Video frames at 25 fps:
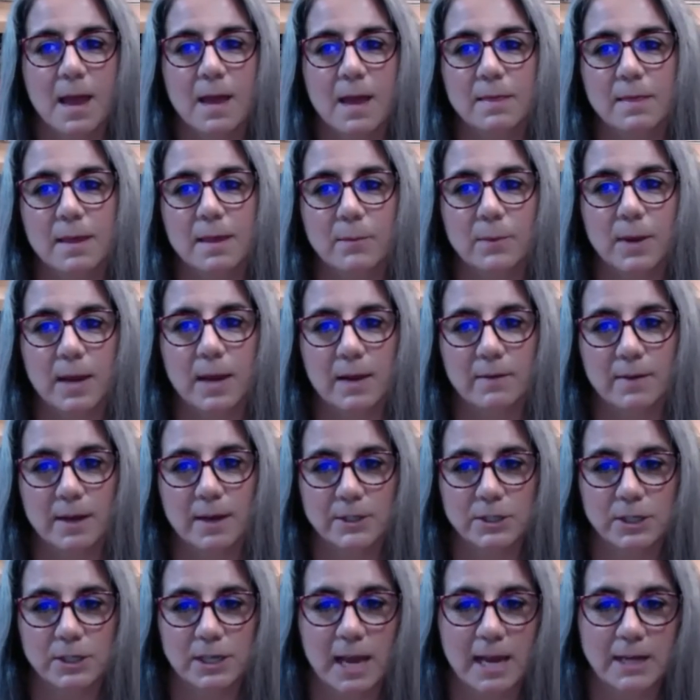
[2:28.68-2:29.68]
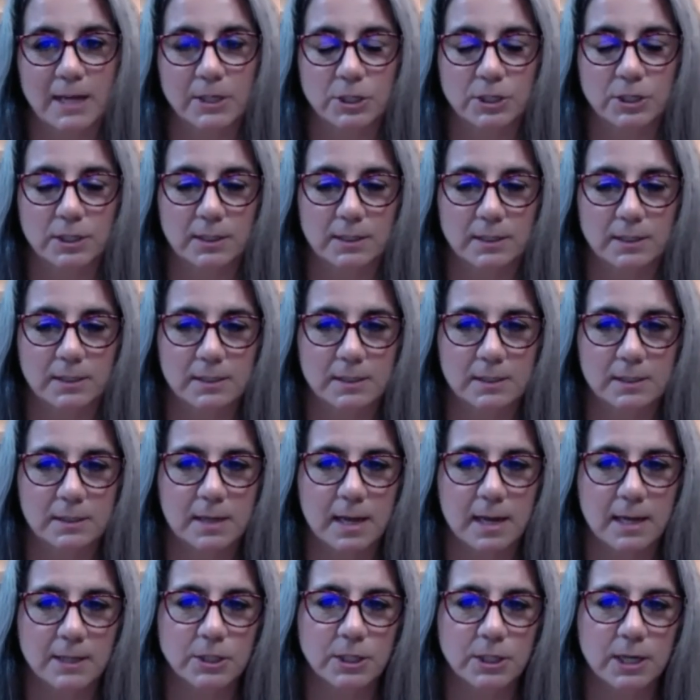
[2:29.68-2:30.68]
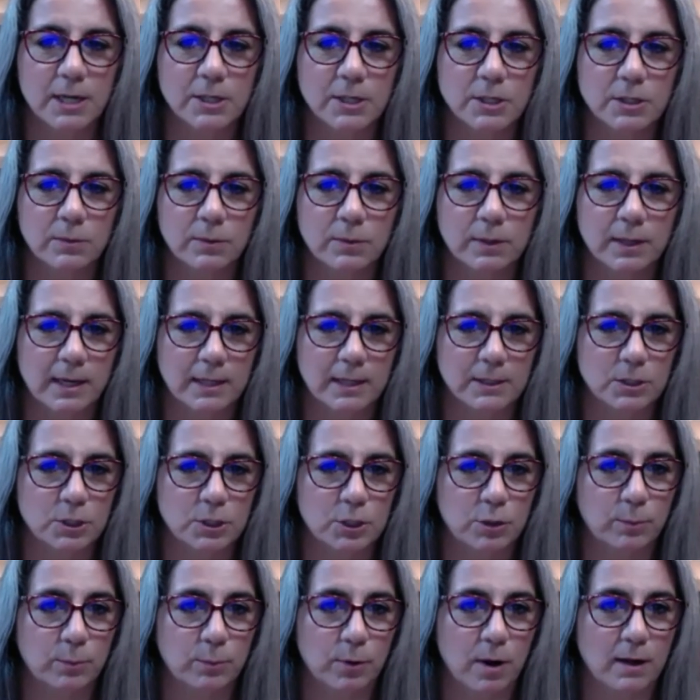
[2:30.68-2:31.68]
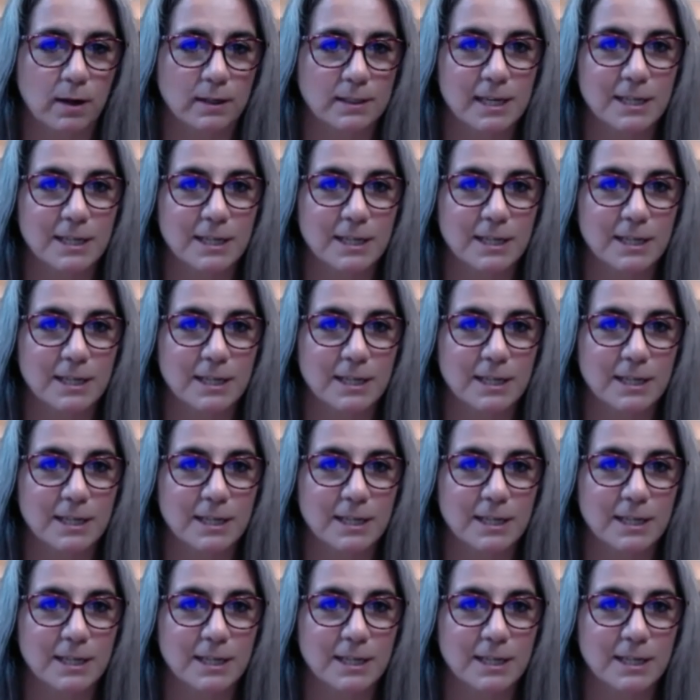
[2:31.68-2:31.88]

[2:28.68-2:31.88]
Then we have education, and education really has two prongs.